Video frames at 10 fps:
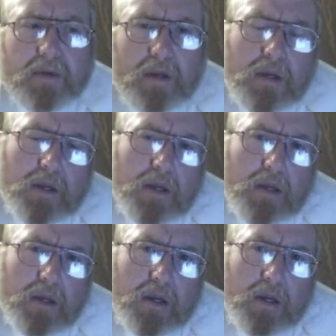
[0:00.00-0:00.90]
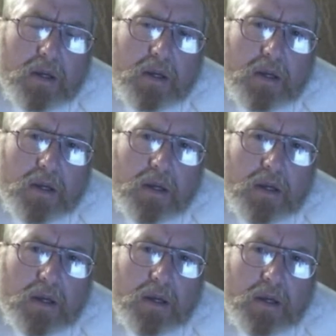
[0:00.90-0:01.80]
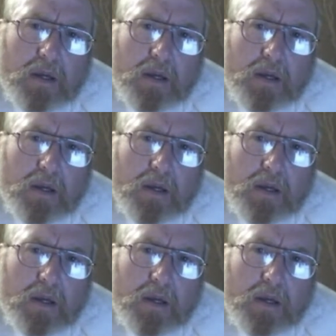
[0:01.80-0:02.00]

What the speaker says: (silence)